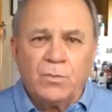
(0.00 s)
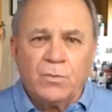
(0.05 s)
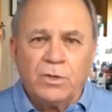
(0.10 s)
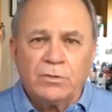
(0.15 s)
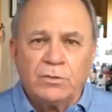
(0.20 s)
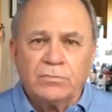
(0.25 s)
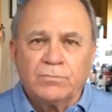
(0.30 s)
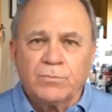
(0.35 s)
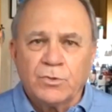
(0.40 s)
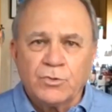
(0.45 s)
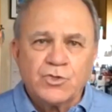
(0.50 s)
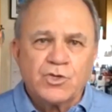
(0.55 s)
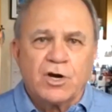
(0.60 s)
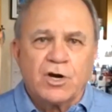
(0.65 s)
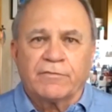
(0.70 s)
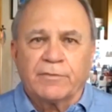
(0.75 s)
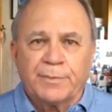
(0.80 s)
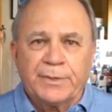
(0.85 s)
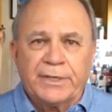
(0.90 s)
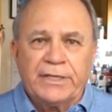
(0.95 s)
we'll show
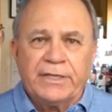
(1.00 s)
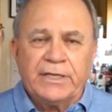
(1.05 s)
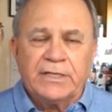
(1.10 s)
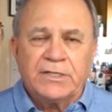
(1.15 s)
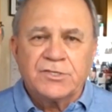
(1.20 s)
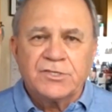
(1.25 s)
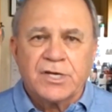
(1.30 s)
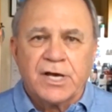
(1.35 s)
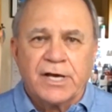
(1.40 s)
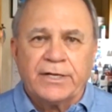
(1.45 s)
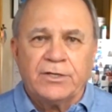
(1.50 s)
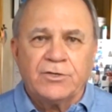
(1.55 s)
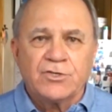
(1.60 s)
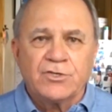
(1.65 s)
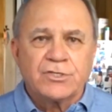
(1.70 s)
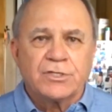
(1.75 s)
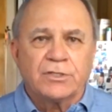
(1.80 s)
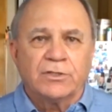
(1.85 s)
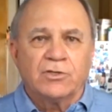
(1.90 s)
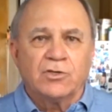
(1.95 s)
everybody the inside in
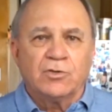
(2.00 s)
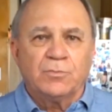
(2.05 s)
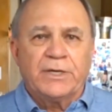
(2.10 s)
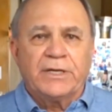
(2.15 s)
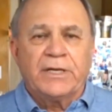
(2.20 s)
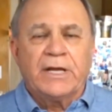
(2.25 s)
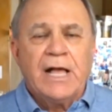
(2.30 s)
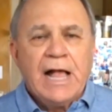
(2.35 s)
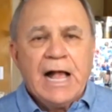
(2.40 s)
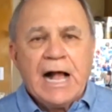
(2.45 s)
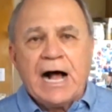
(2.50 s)
just a little bit.